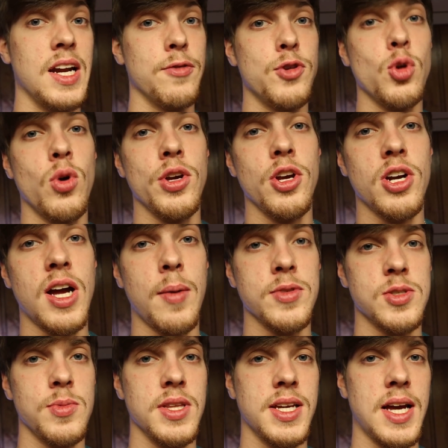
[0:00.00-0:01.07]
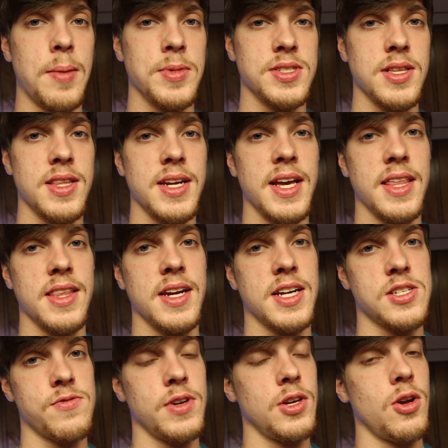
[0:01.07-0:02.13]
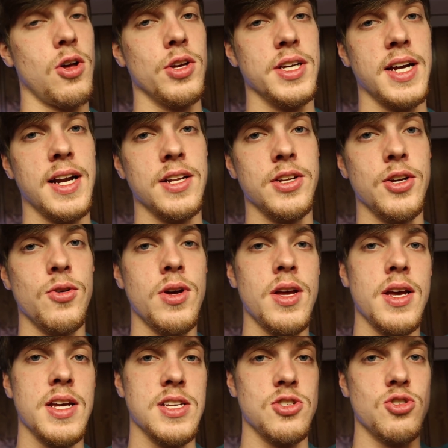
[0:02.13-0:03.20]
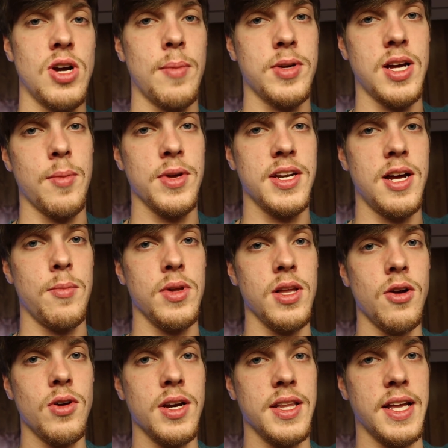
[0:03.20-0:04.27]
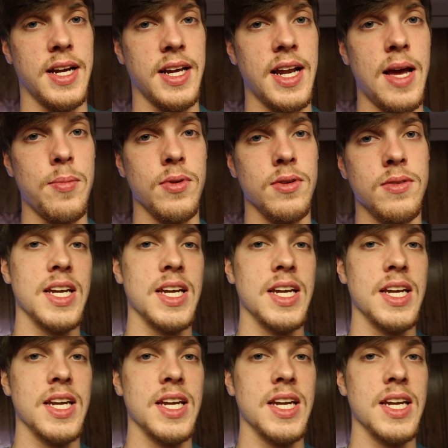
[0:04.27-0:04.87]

And if you want your comment to be the comment of the day in the next video, all you gotta do is drop a comment down below, and that could happen.